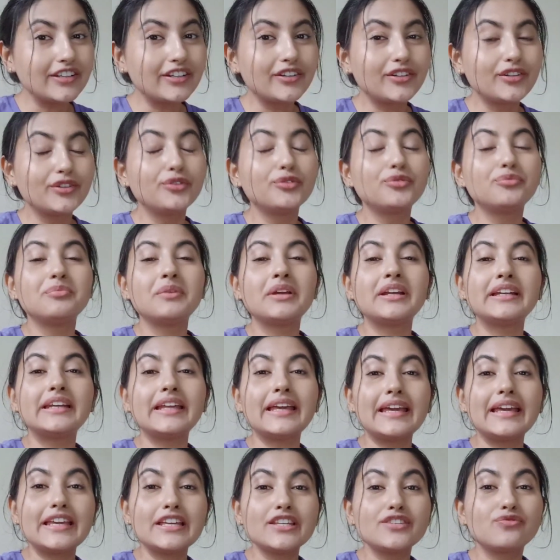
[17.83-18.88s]

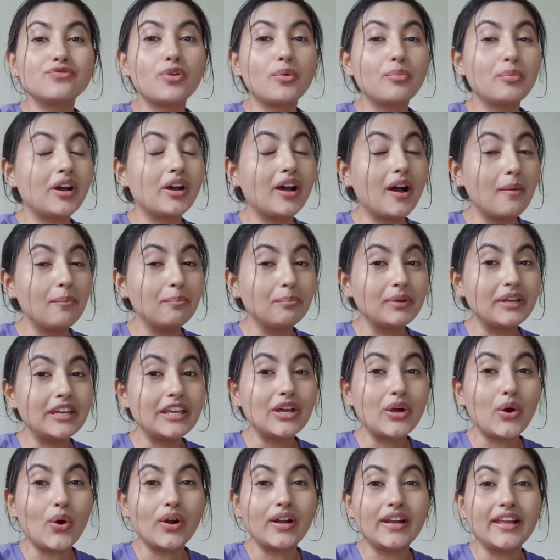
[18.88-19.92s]
recruitment is from a
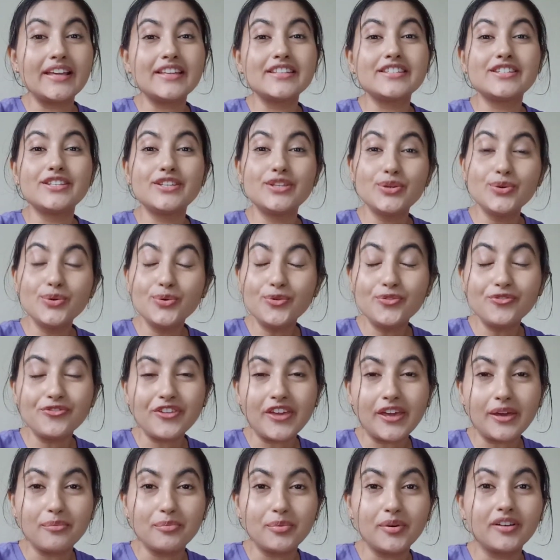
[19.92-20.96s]
company called as
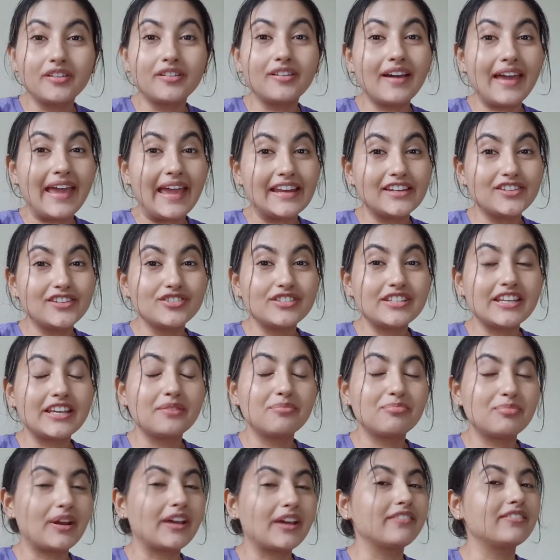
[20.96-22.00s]
ufaber
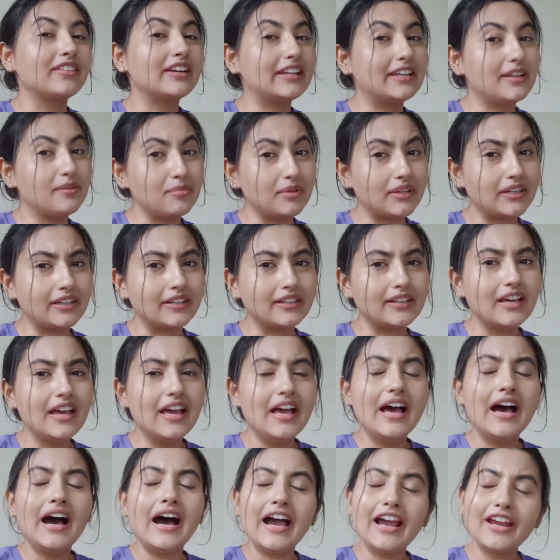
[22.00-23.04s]
edutech private limited.
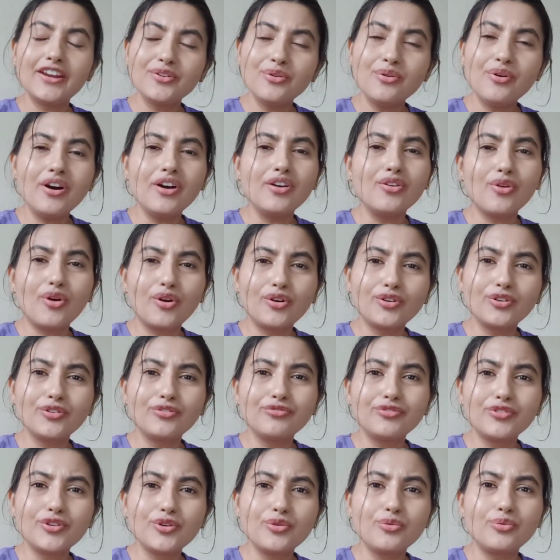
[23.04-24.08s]
I know a lot
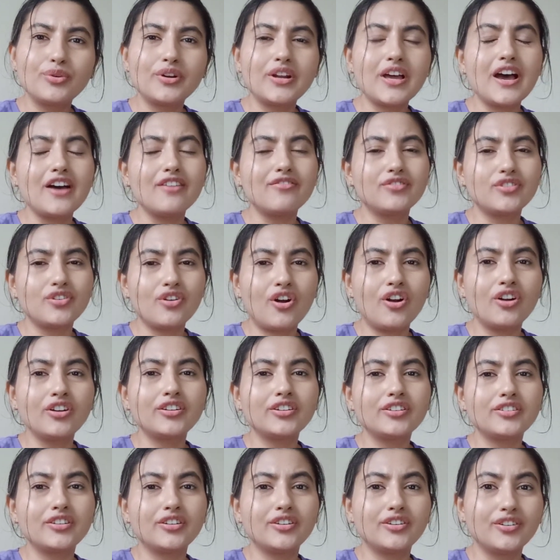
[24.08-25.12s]
of you would have
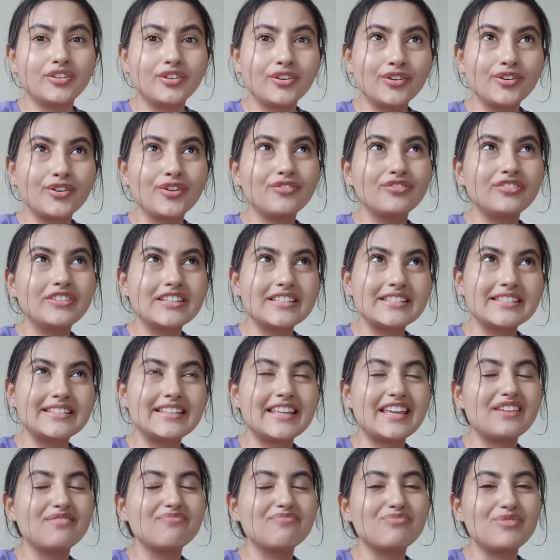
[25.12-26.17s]
not heard of this
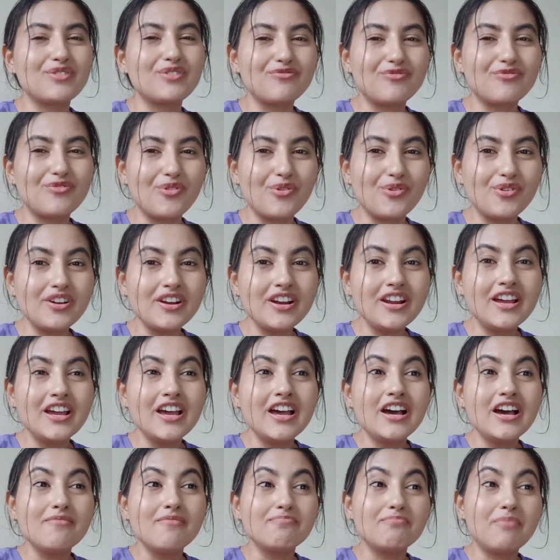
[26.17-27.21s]
name before,
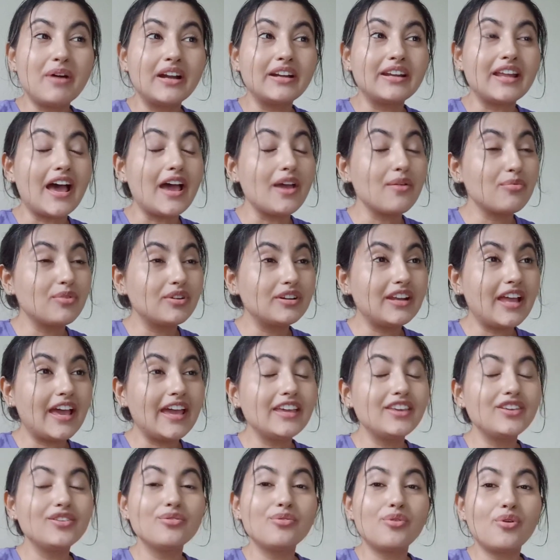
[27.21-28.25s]
but I would
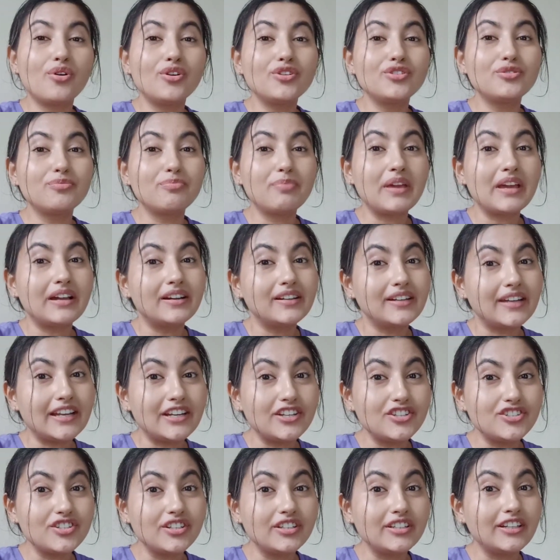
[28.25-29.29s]
like you all to pay
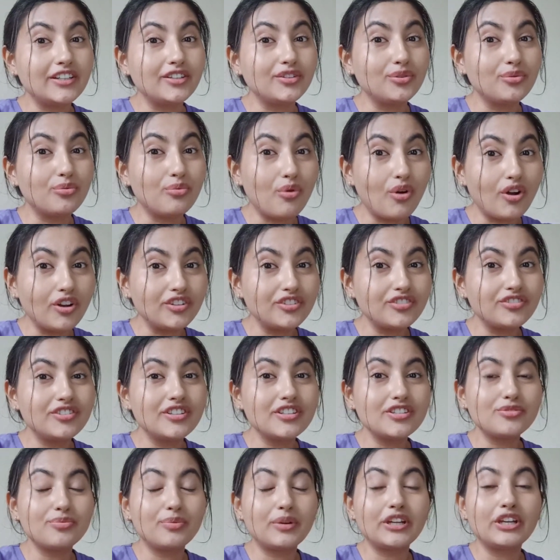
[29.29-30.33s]
attention and to watch
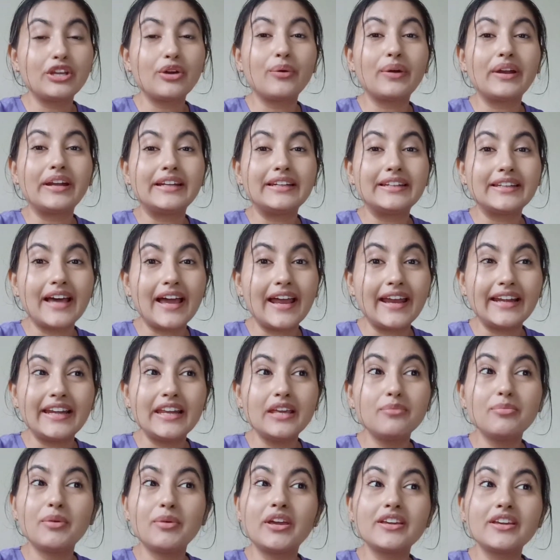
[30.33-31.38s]
this video
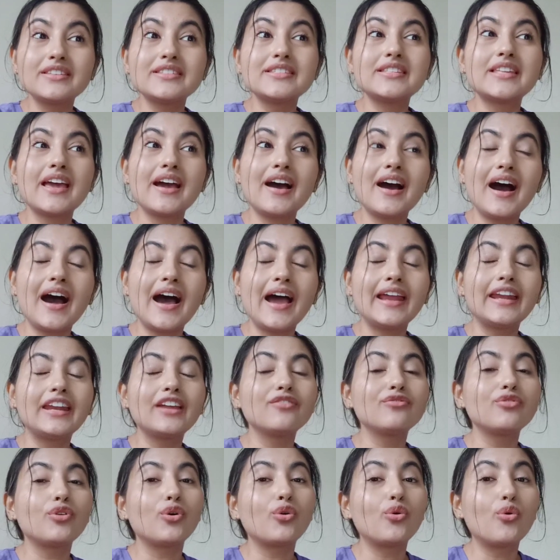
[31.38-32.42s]
entirely because they are
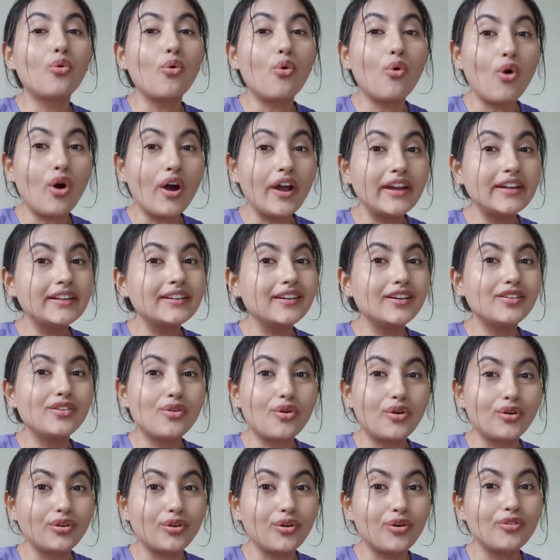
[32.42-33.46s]
hiring for quite a
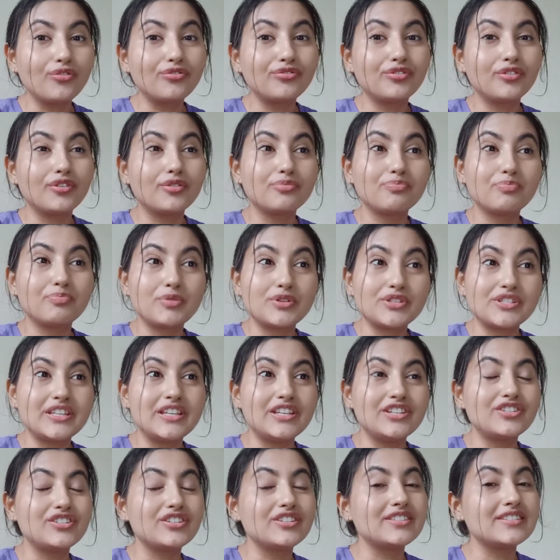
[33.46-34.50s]
lot of
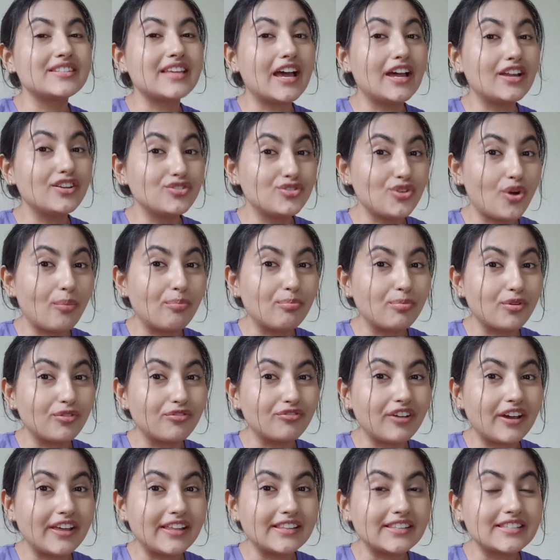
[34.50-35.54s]
positions and job
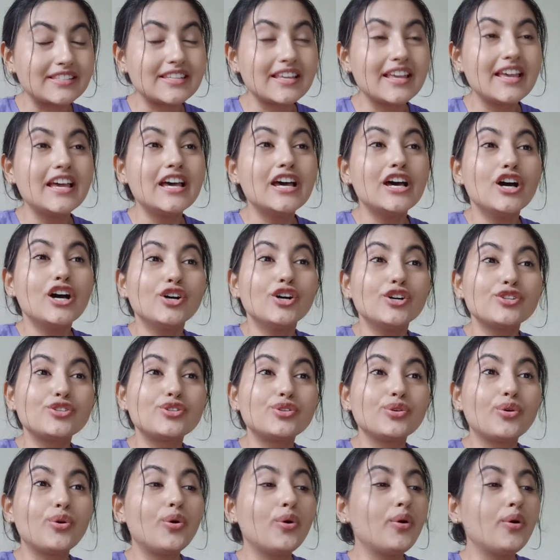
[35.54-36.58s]
profiles.
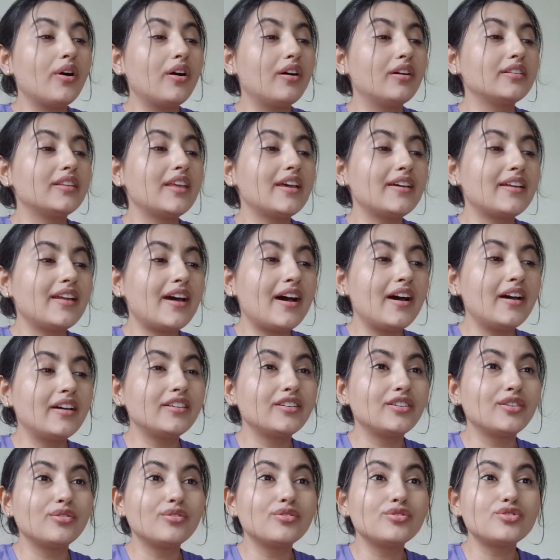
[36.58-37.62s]
So there
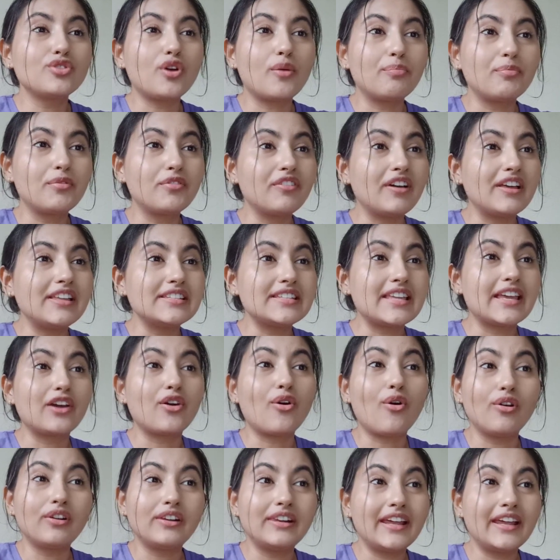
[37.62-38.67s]
are, you know, job profiles
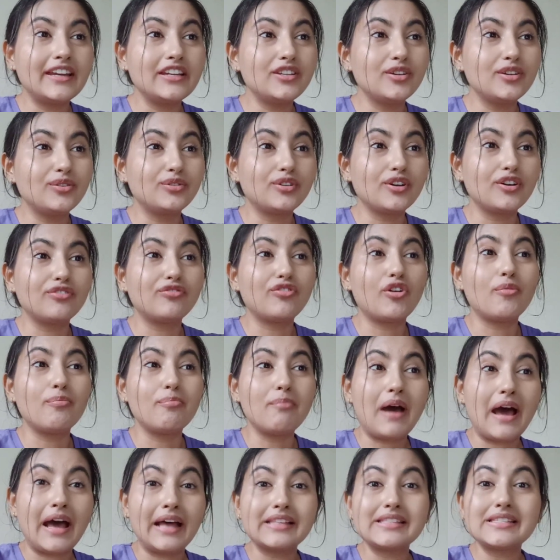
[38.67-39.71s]
like online tutor for
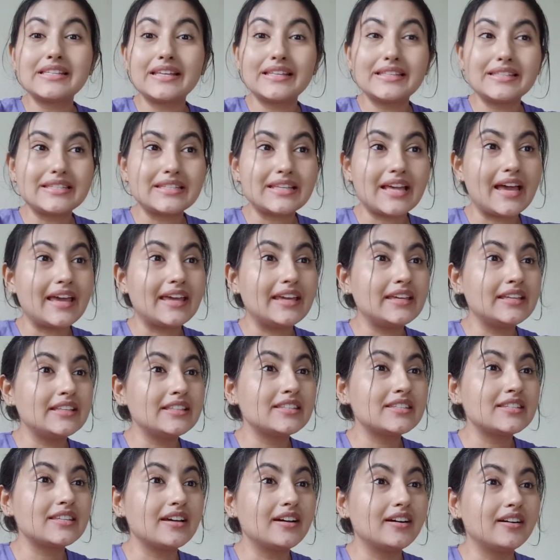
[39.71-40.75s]
maths and
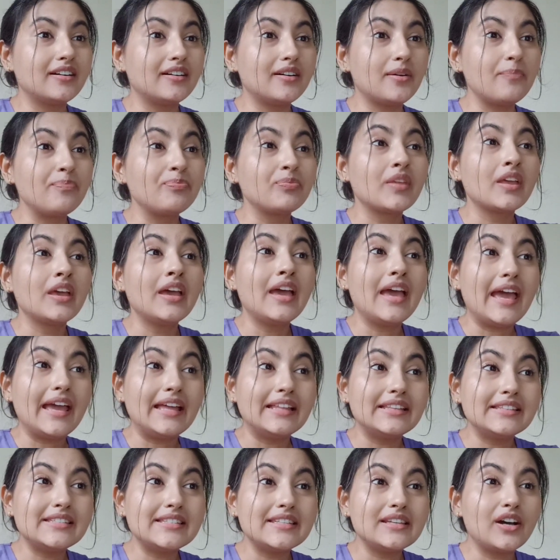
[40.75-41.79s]
science,
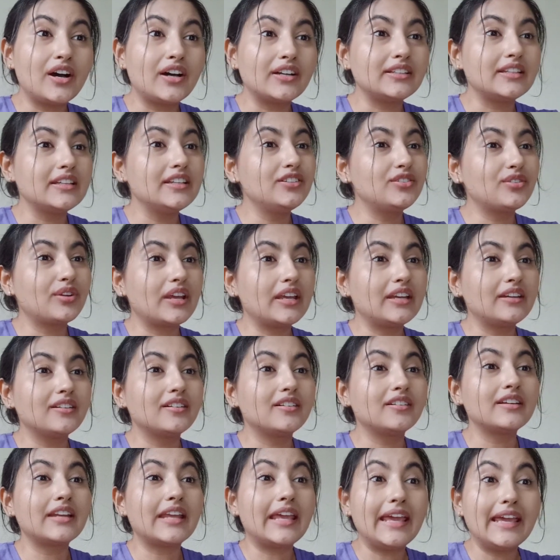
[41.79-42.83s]
NCRT
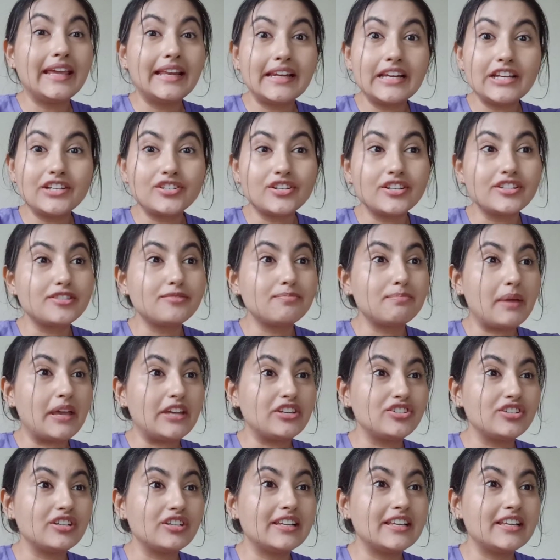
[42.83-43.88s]
trainer, English
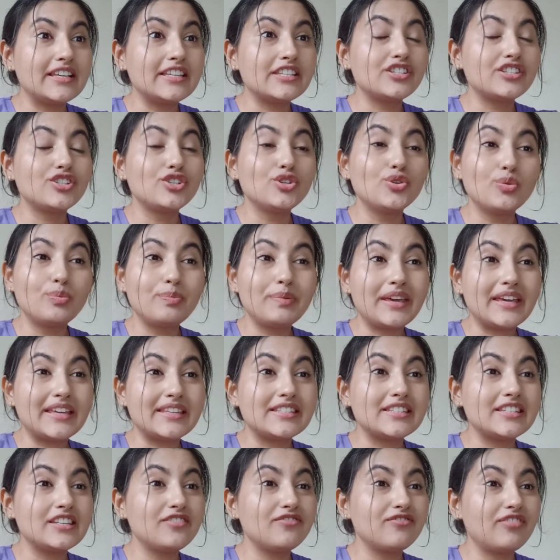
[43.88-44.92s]
specialist,
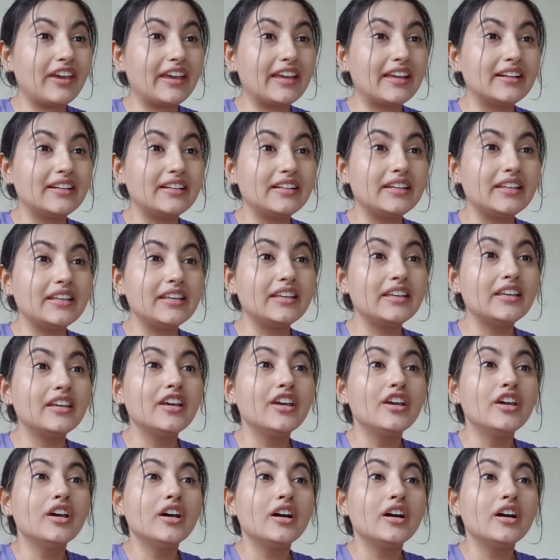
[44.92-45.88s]
UPSC faculty,